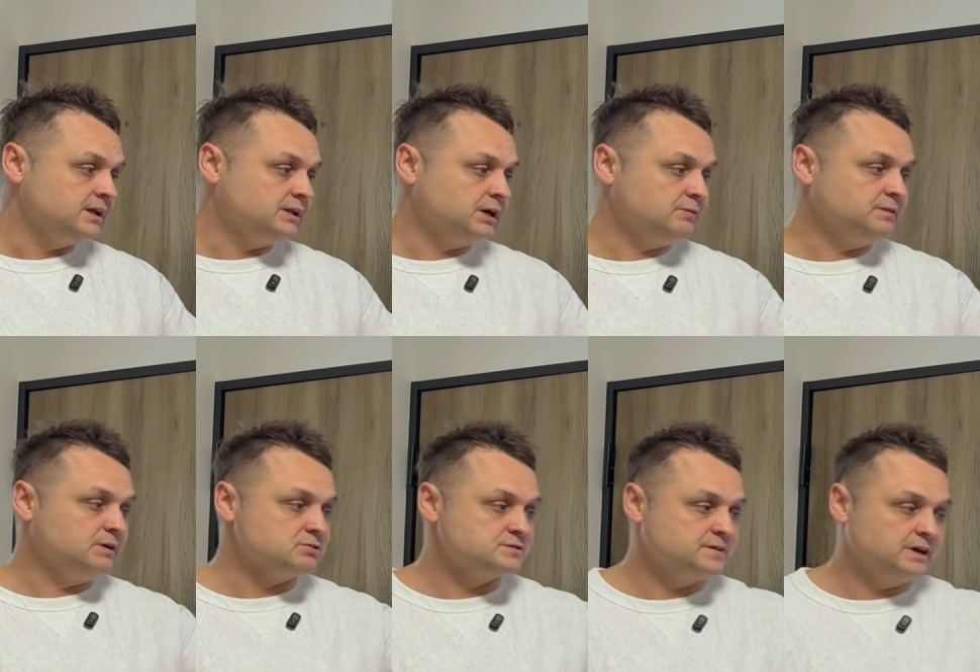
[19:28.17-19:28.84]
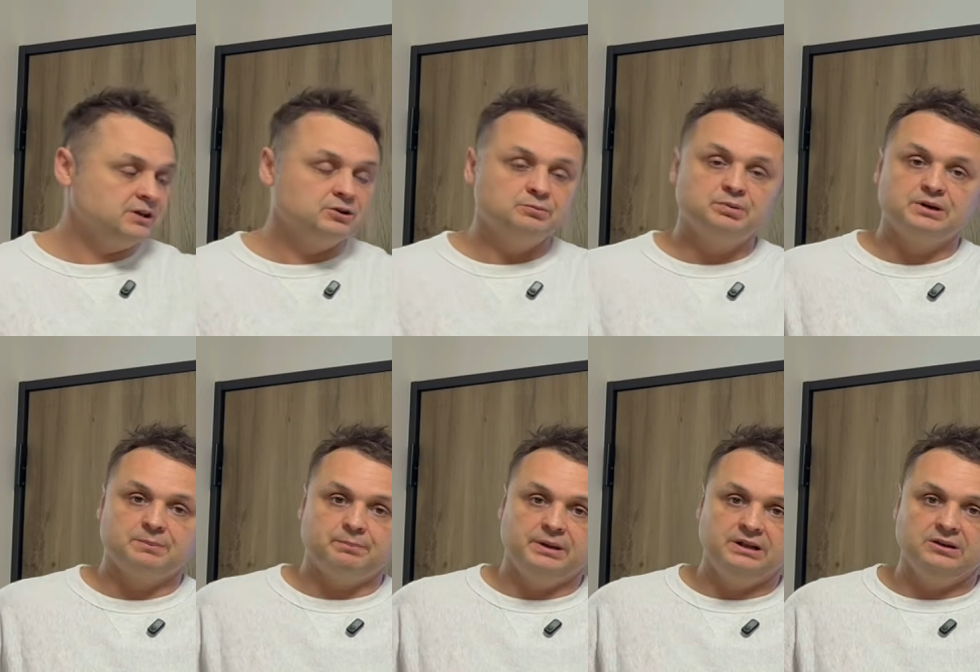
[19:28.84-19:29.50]
Therefore, I was thinking to put
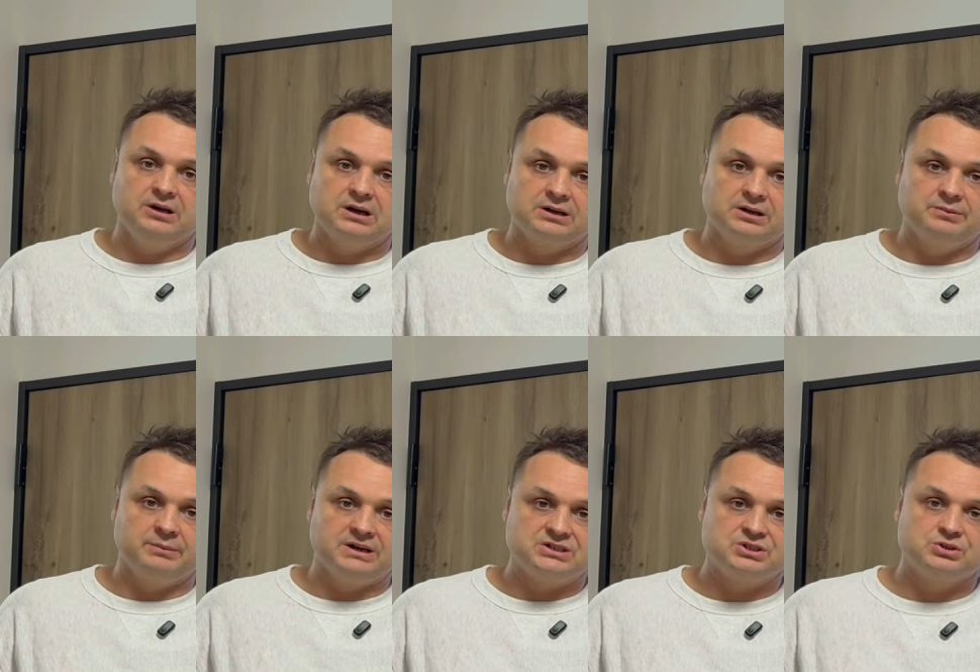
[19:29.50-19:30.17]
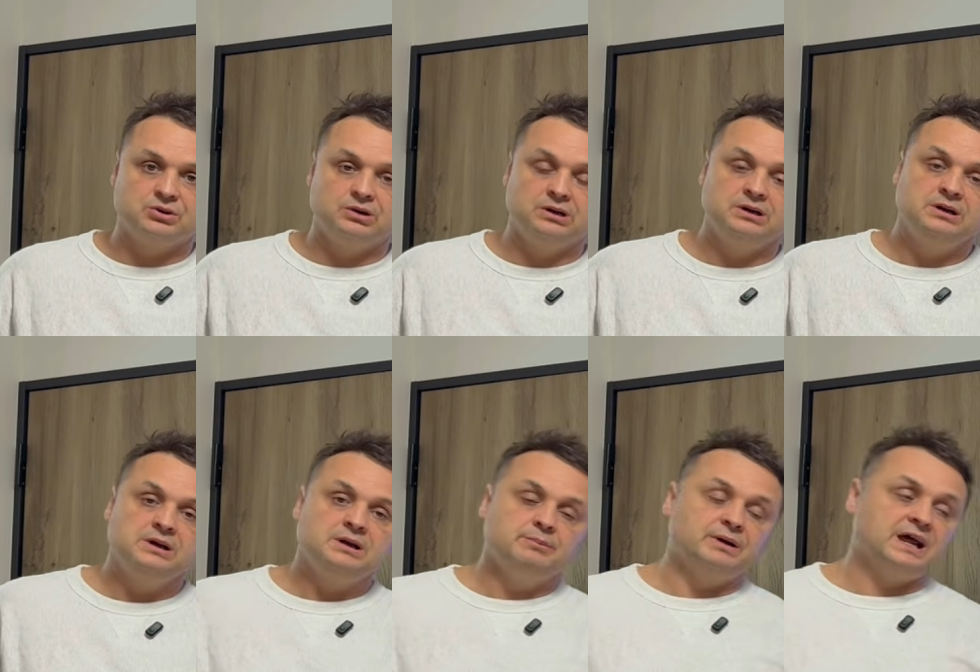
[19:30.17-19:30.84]
a pin lock in my store,
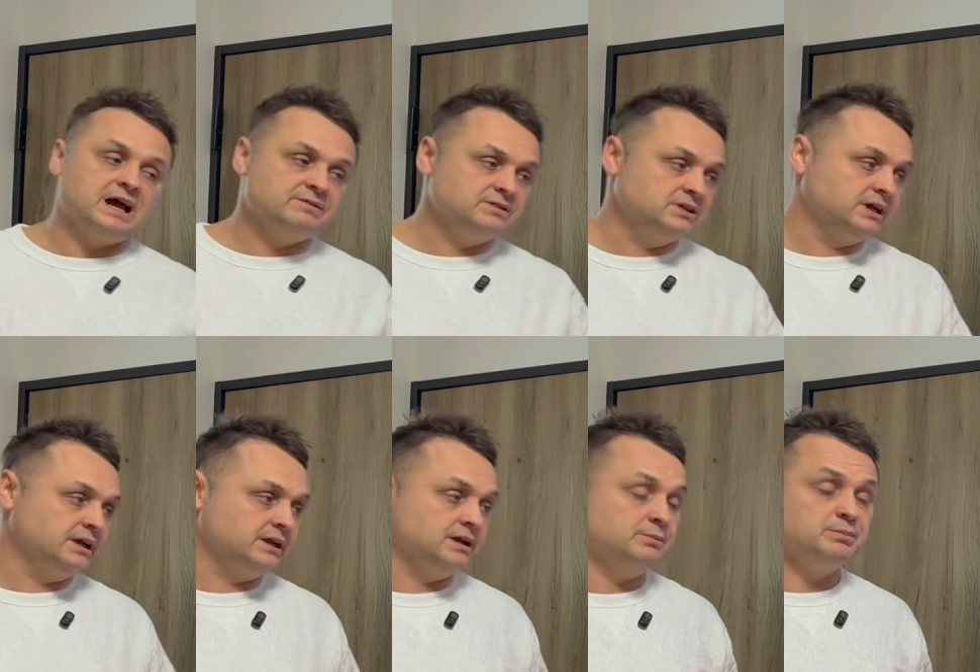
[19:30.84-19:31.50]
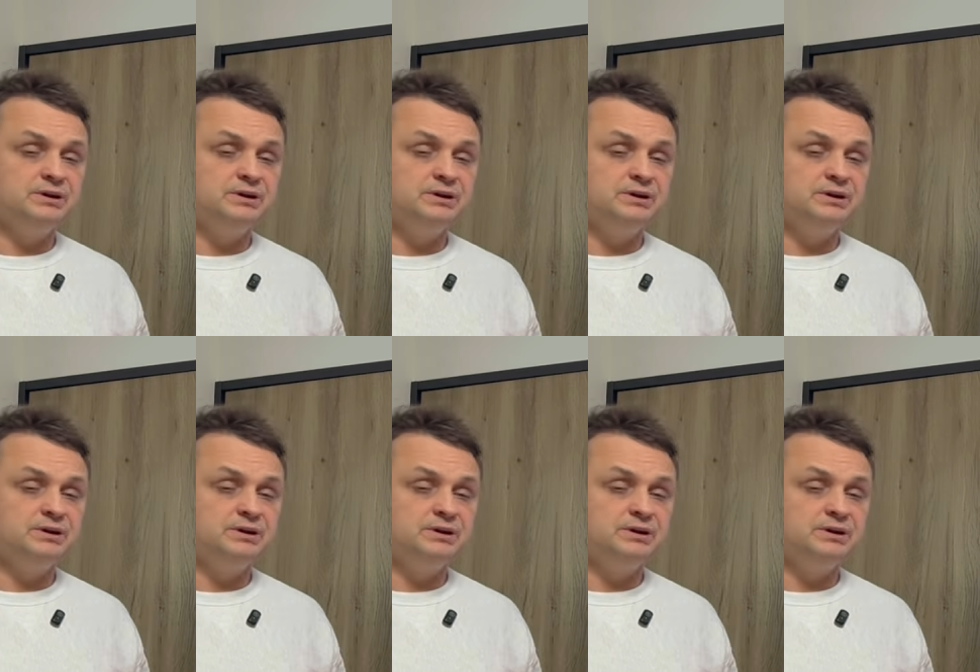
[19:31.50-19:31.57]
but I haven't done it yet.